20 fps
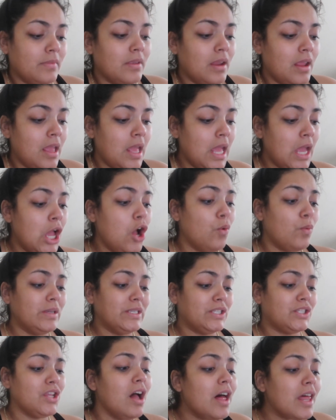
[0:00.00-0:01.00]
afraid. Hey. We
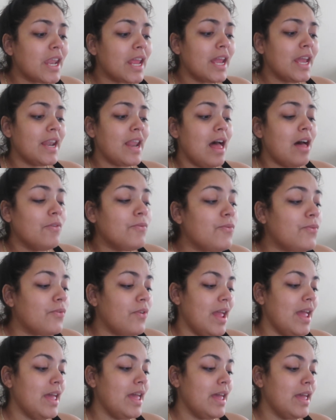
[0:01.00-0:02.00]
started out
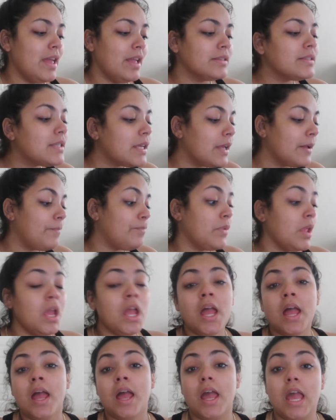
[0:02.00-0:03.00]
friends.
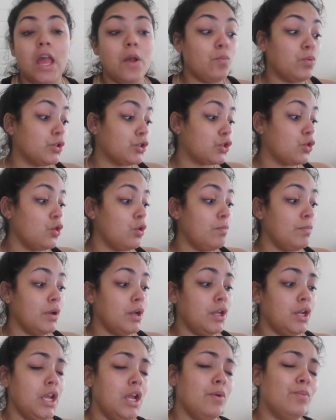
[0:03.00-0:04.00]
It was cool,
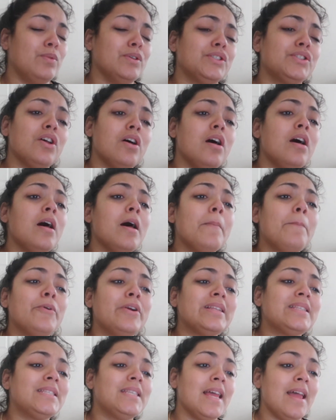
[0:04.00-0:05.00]
but it was all
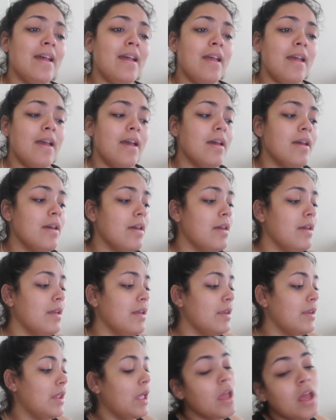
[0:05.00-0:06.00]
pretend.
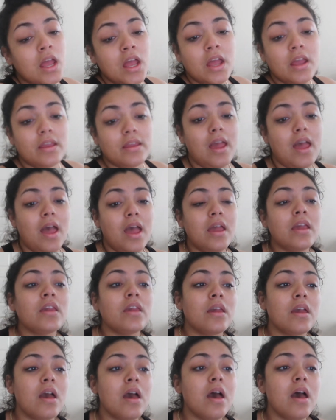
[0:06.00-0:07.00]
Yeah,
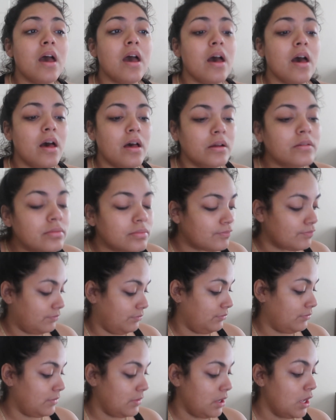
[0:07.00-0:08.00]
yeah.
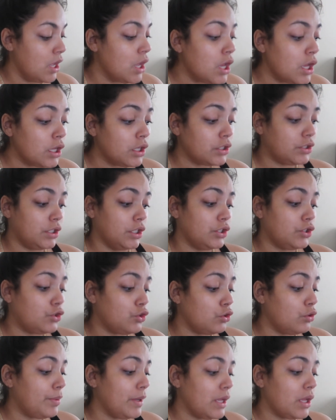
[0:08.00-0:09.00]
Since
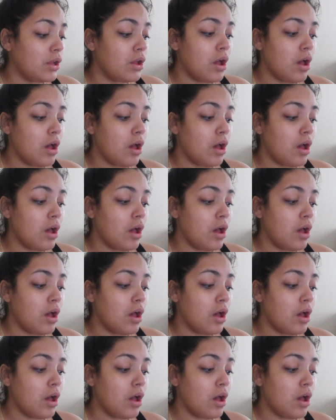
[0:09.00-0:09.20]
you've been